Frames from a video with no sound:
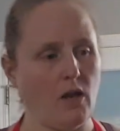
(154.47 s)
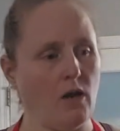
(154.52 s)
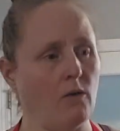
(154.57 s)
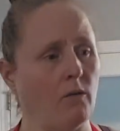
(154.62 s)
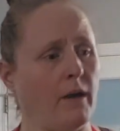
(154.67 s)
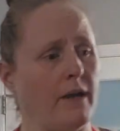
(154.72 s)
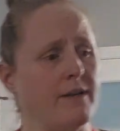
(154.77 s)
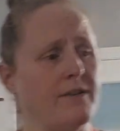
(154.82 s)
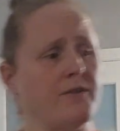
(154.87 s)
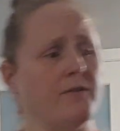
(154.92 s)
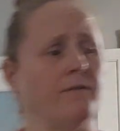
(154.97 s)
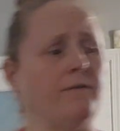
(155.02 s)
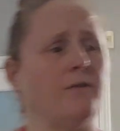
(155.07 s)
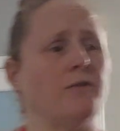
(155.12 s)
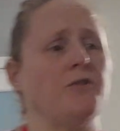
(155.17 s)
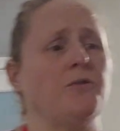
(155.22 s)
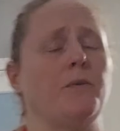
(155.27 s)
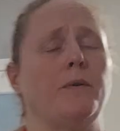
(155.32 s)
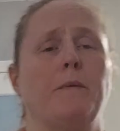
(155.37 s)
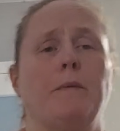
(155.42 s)
Okay, so
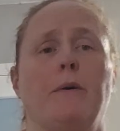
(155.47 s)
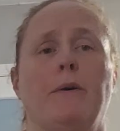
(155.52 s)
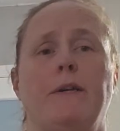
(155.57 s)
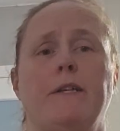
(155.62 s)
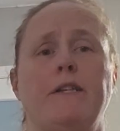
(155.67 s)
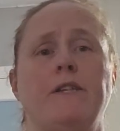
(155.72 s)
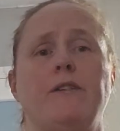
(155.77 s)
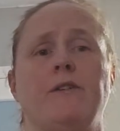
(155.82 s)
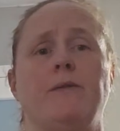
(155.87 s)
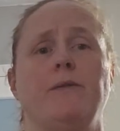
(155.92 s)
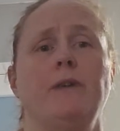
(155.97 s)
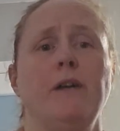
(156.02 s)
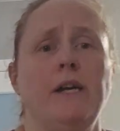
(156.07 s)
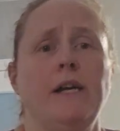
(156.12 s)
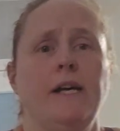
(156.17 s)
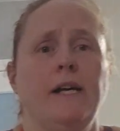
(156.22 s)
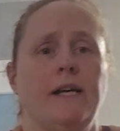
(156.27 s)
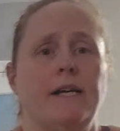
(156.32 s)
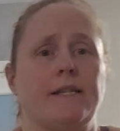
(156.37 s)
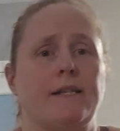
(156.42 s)
first what I'm going to do
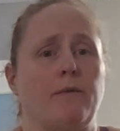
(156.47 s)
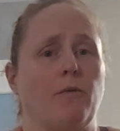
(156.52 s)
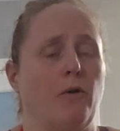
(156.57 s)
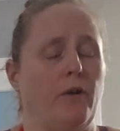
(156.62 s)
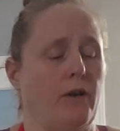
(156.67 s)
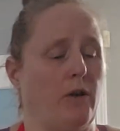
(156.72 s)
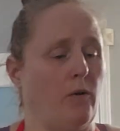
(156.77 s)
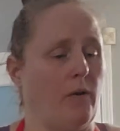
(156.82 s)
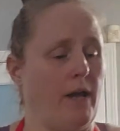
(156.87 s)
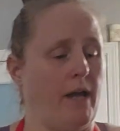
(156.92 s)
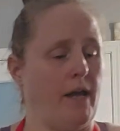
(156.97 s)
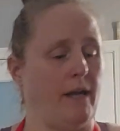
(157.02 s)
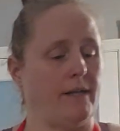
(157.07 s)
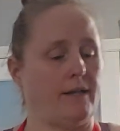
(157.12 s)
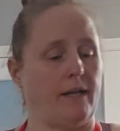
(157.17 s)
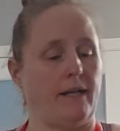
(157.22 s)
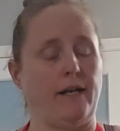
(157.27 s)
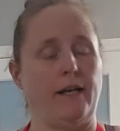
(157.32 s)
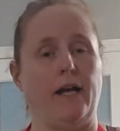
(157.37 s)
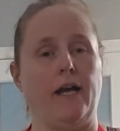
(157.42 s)
is I'm going to go ahead
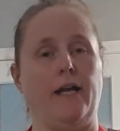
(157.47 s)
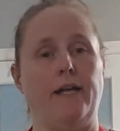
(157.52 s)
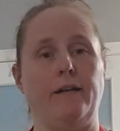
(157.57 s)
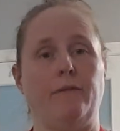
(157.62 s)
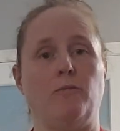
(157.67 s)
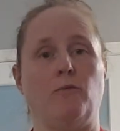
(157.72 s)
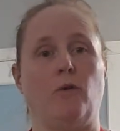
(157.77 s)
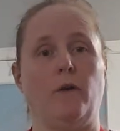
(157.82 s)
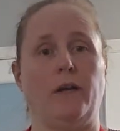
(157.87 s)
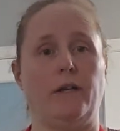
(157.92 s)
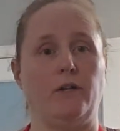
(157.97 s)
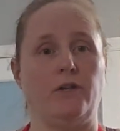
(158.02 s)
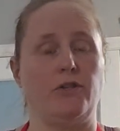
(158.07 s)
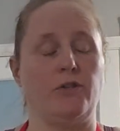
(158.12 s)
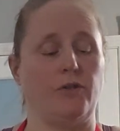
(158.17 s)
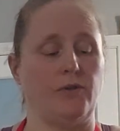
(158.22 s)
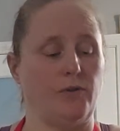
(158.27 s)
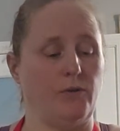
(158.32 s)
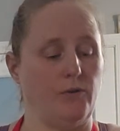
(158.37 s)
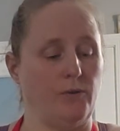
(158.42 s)
and I am going
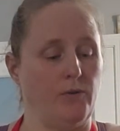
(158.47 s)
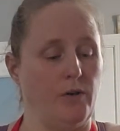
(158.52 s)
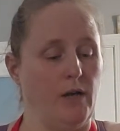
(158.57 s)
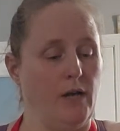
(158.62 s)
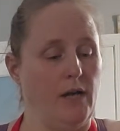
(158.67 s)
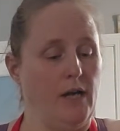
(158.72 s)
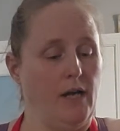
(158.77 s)
to